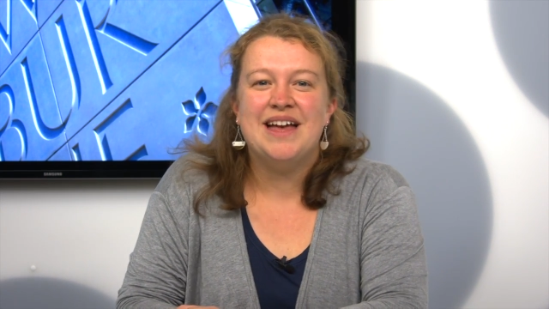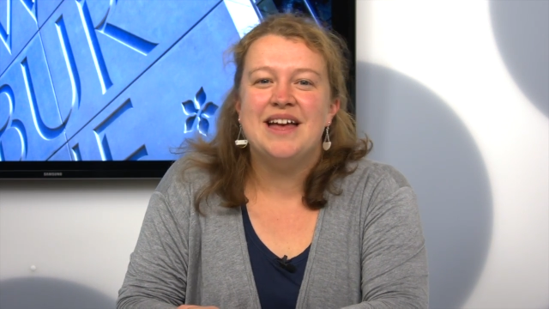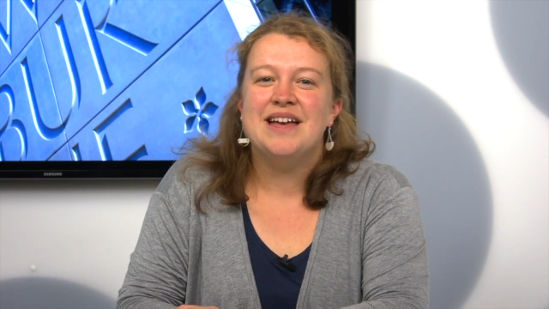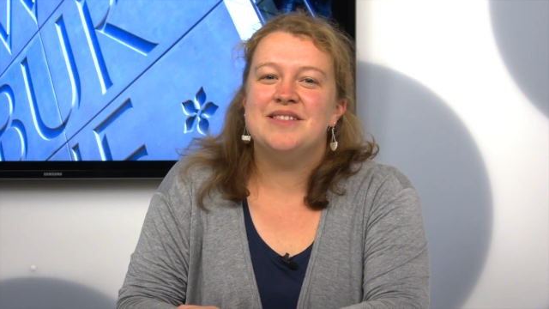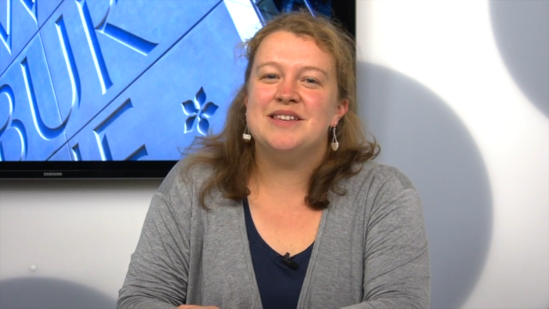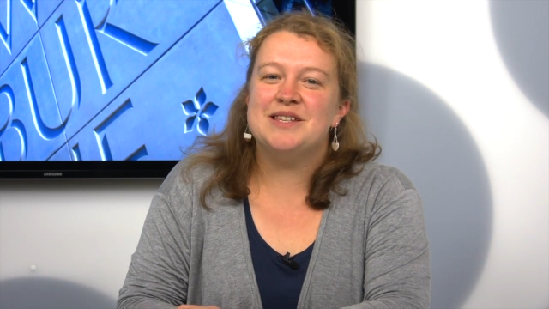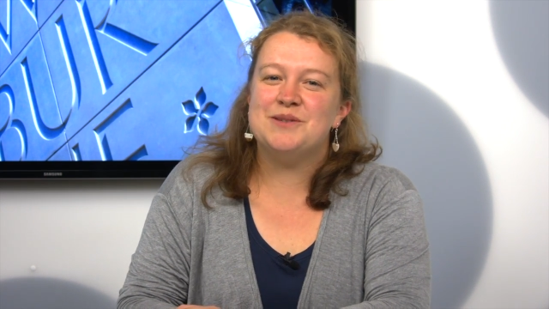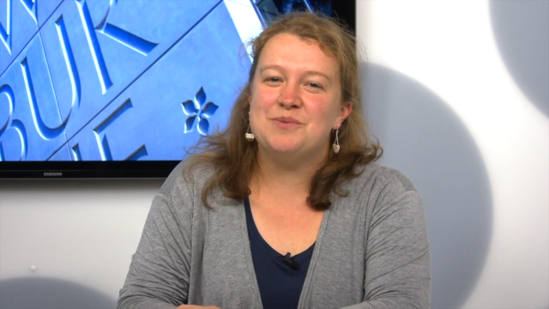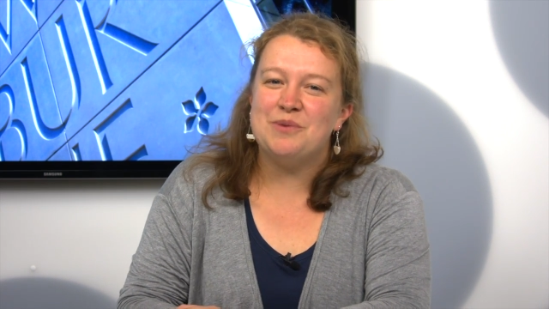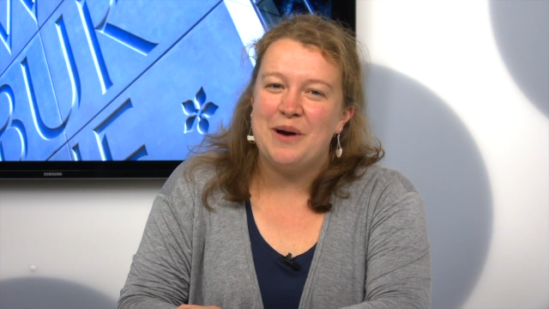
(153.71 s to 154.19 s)

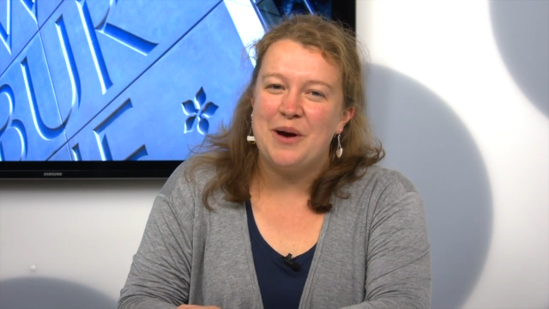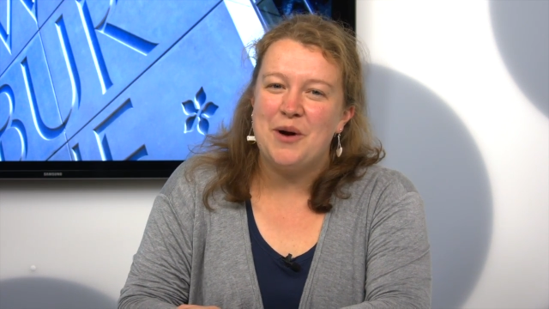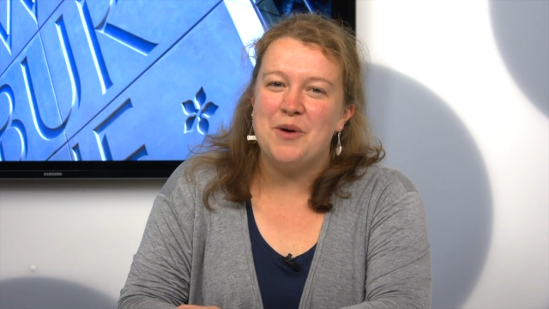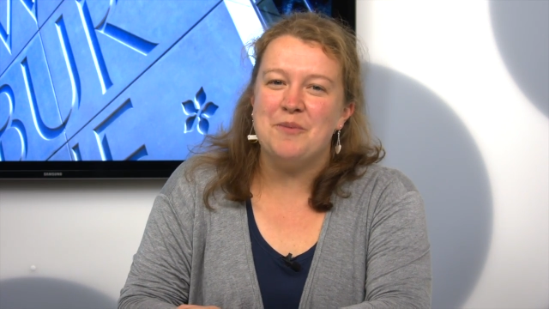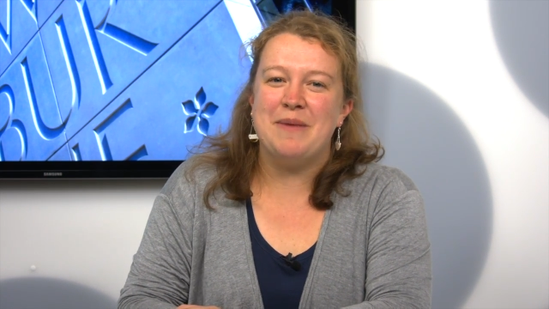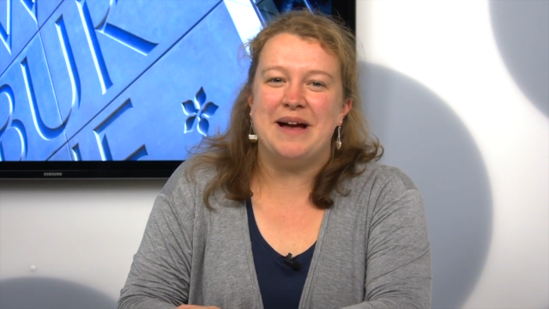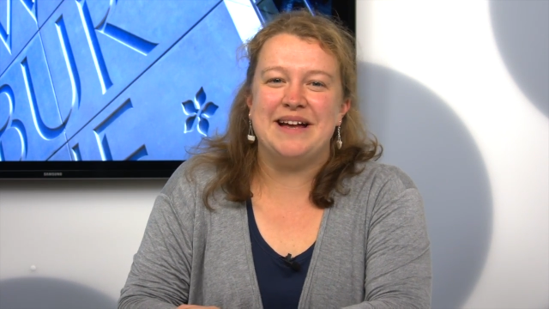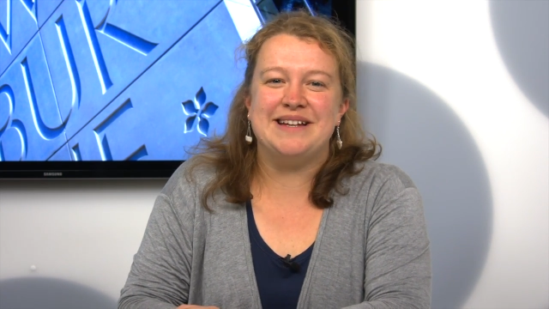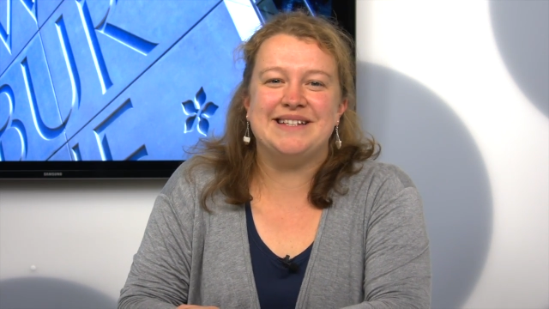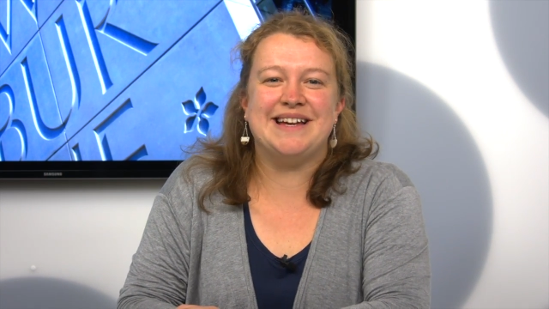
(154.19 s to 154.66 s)
This will help
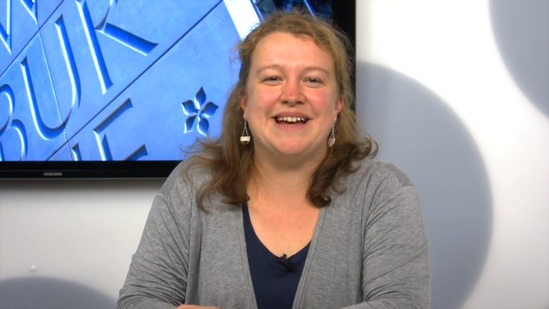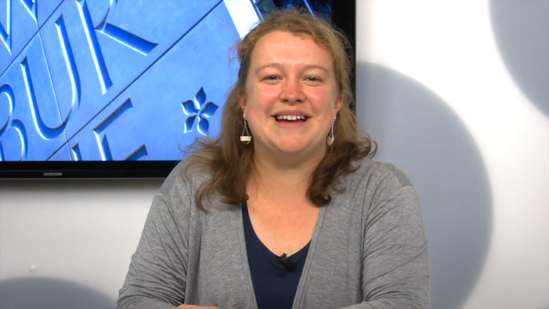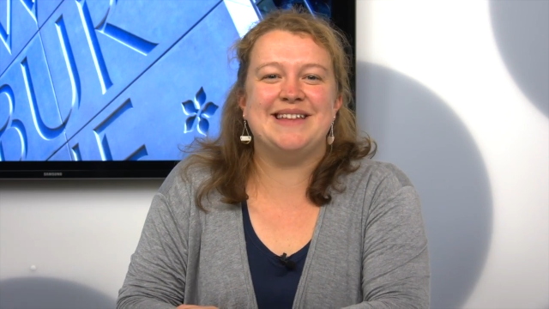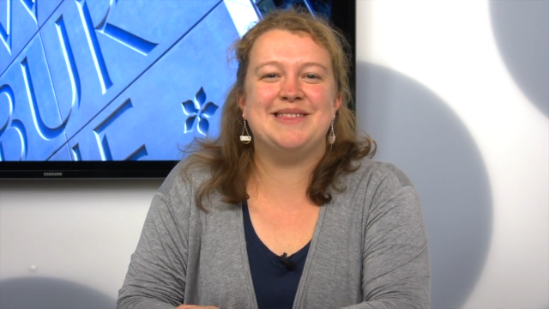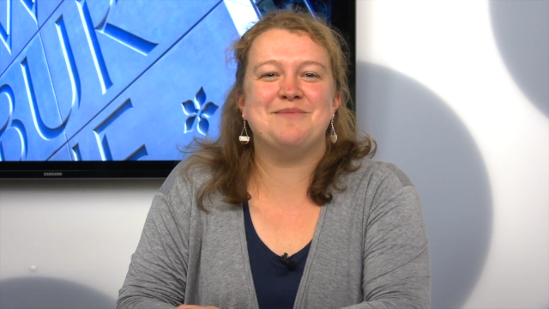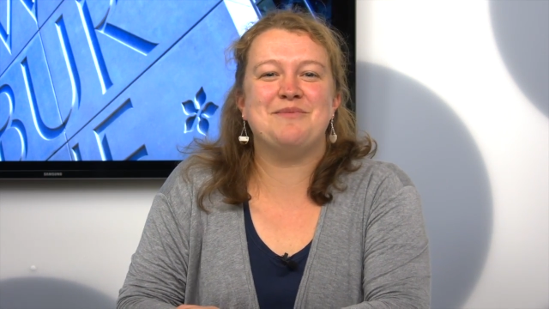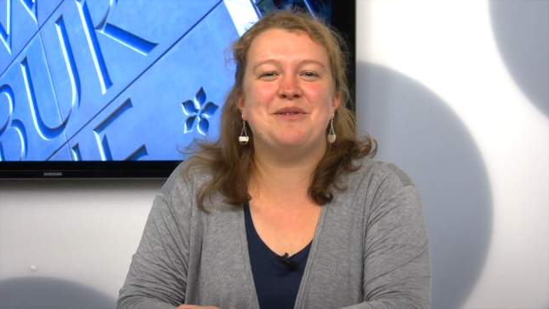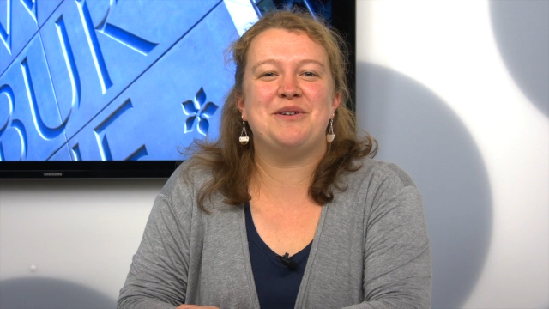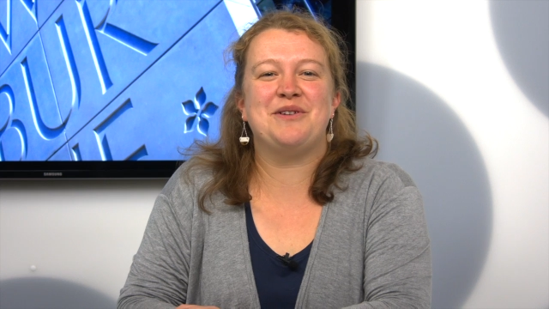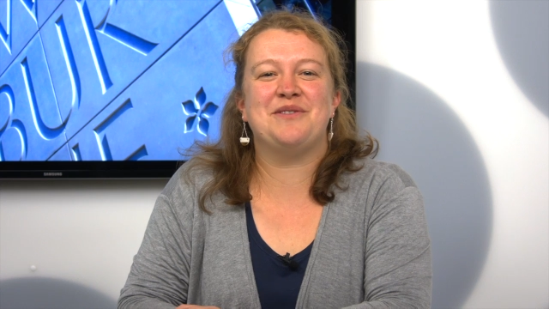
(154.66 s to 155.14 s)
maintain
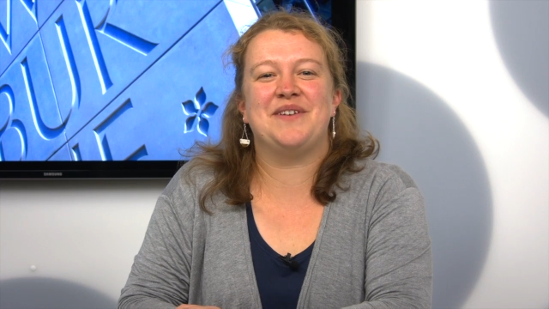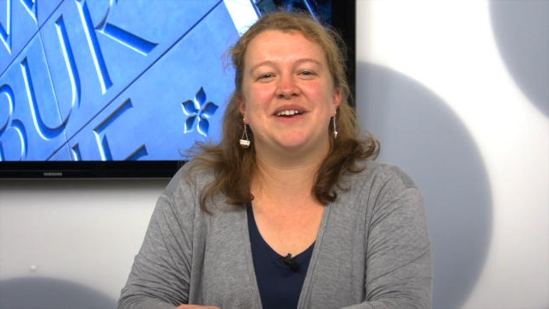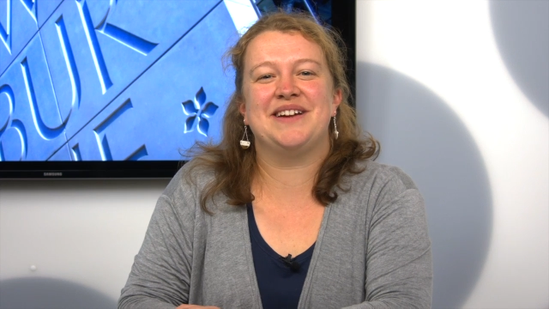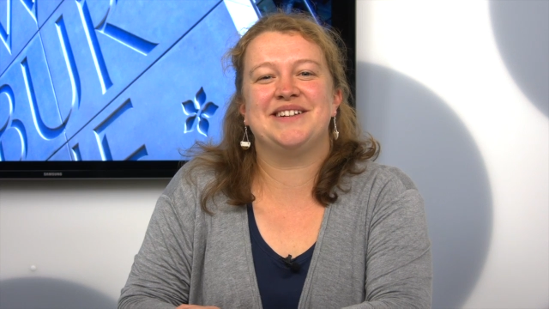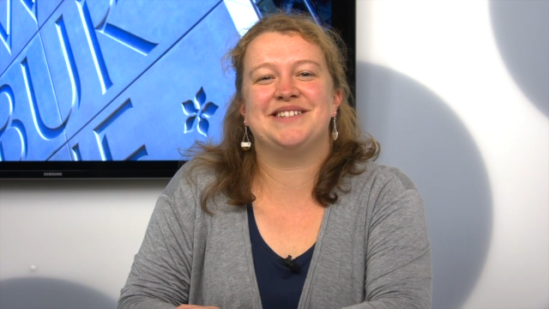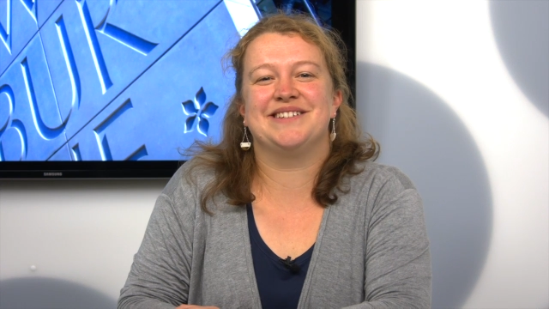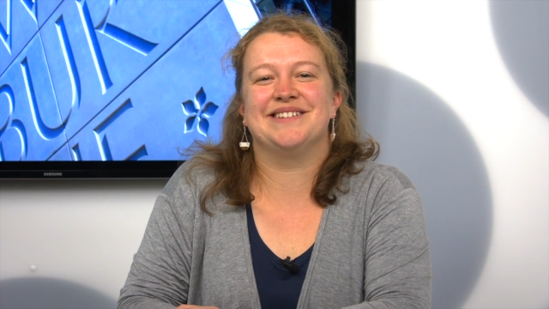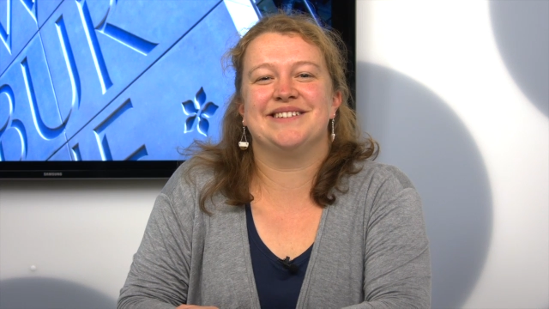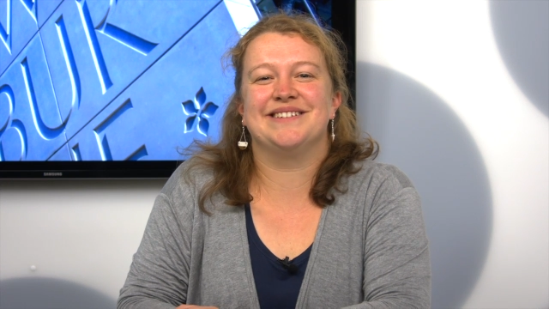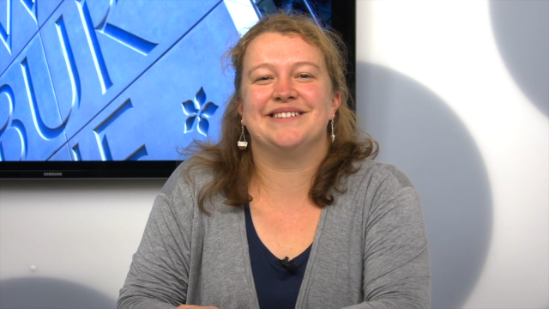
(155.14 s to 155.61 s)
the
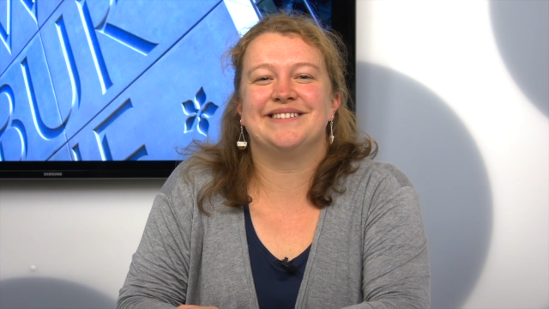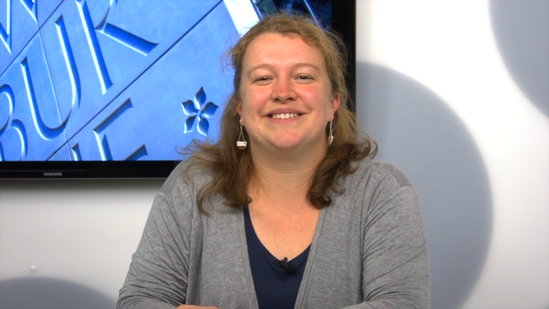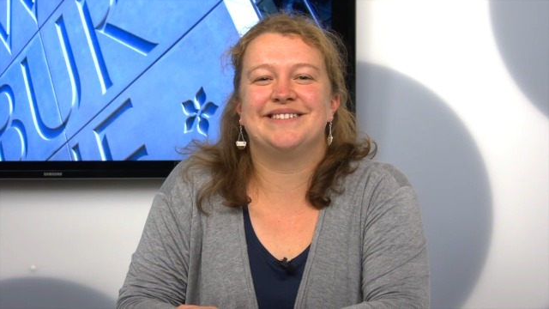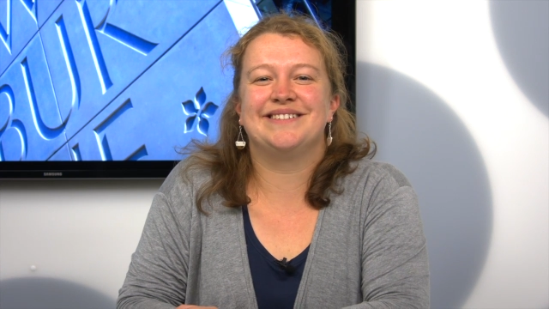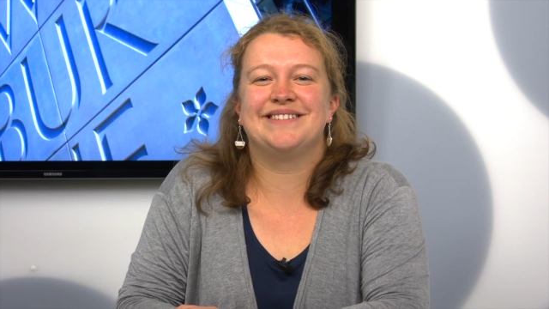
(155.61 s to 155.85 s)
motivation.